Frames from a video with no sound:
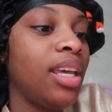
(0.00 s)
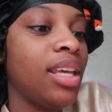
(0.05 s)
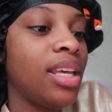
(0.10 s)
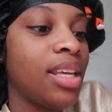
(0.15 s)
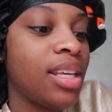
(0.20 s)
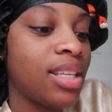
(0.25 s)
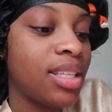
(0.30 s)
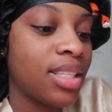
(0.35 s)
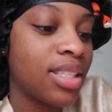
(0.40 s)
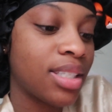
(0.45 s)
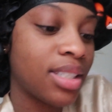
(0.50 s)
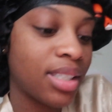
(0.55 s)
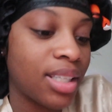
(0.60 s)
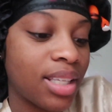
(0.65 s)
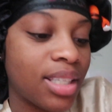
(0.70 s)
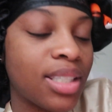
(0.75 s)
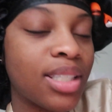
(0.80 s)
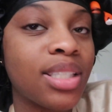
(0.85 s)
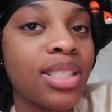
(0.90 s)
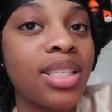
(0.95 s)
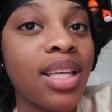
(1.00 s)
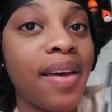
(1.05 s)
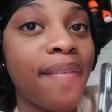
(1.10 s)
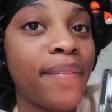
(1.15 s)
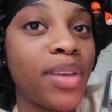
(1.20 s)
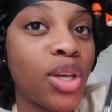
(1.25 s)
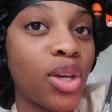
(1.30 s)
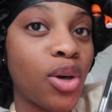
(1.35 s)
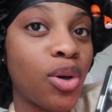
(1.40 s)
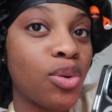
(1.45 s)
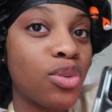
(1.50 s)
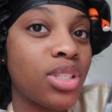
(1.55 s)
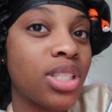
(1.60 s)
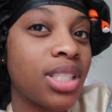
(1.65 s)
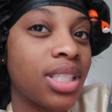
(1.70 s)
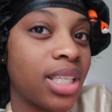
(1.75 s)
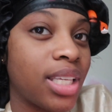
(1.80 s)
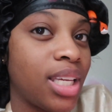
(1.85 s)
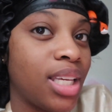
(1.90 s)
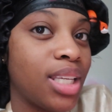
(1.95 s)
It's
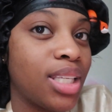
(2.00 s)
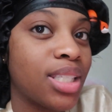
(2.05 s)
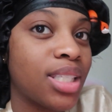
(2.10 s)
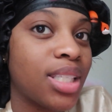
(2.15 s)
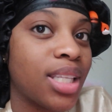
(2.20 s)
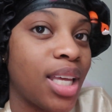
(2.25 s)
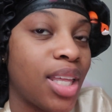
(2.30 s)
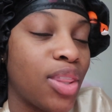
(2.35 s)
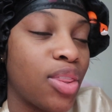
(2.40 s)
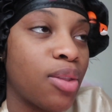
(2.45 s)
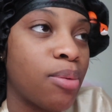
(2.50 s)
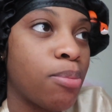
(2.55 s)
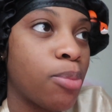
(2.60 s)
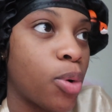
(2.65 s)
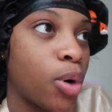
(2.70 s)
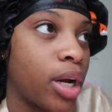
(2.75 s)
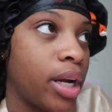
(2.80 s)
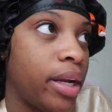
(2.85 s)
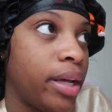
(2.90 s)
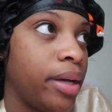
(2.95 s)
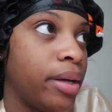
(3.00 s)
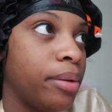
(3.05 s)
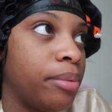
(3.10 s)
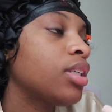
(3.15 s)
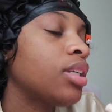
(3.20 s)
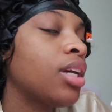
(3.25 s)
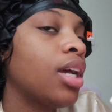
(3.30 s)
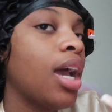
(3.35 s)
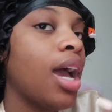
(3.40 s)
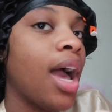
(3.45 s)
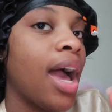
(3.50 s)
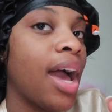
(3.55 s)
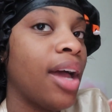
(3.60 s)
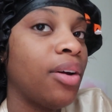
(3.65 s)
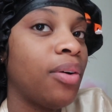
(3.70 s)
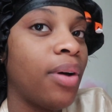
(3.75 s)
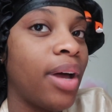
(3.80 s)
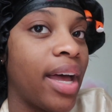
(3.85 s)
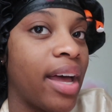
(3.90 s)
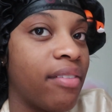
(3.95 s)
7:06 in the morning. I
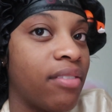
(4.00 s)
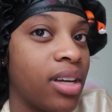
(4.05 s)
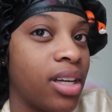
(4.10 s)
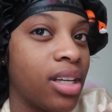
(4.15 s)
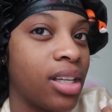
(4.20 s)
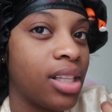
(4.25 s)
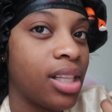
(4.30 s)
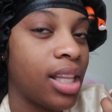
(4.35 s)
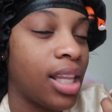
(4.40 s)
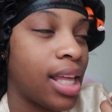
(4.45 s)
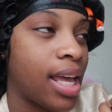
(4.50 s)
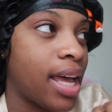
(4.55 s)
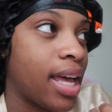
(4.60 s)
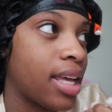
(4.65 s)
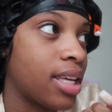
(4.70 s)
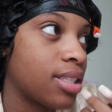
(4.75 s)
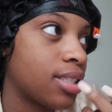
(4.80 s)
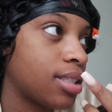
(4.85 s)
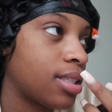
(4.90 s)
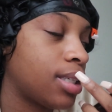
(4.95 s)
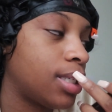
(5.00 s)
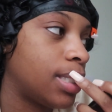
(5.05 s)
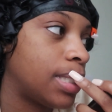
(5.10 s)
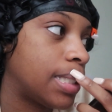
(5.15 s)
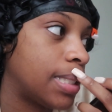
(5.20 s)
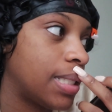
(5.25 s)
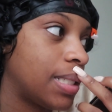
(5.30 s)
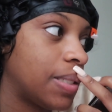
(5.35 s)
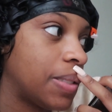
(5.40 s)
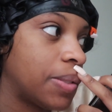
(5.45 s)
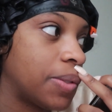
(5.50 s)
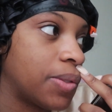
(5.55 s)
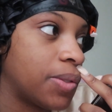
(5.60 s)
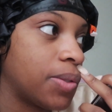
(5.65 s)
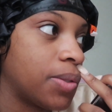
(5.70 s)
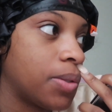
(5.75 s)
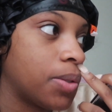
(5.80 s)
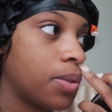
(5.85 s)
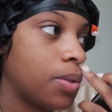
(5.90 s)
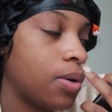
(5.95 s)
don't have a class
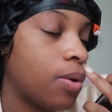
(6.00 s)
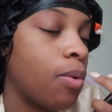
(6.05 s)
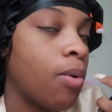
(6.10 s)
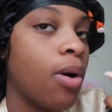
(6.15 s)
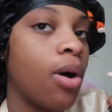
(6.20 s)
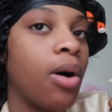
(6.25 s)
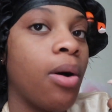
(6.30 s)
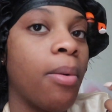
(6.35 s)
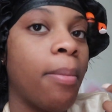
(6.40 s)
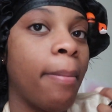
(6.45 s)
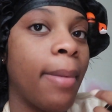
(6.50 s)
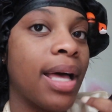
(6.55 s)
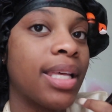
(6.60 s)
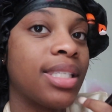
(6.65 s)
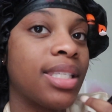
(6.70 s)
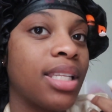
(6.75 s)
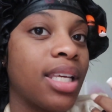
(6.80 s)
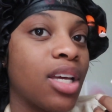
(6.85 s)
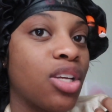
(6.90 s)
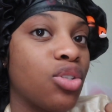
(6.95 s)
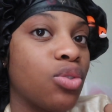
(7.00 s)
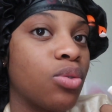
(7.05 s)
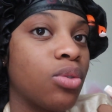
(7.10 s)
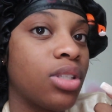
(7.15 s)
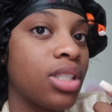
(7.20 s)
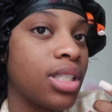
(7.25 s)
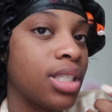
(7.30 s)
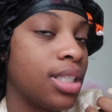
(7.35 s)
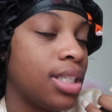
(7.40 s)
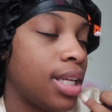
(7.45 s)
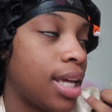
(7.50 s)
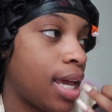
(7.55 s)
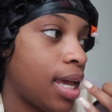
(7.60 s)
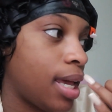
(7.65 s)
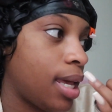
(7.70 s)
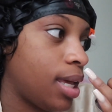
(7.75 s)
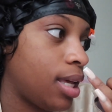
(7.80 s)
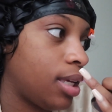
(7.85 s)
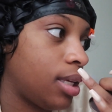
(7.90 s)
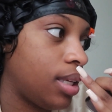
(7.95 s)
until, well, my schedule
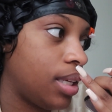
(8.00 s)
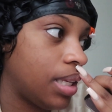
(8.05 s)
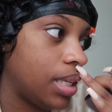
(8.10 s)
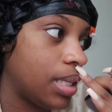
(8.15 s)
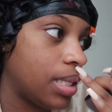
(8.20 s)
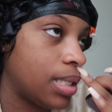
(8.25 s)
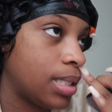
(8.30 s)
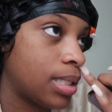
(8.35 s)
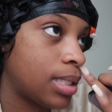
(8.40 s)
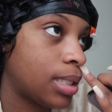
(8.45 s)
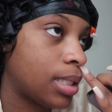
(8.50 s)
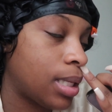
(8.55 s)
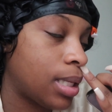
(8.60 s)
today is,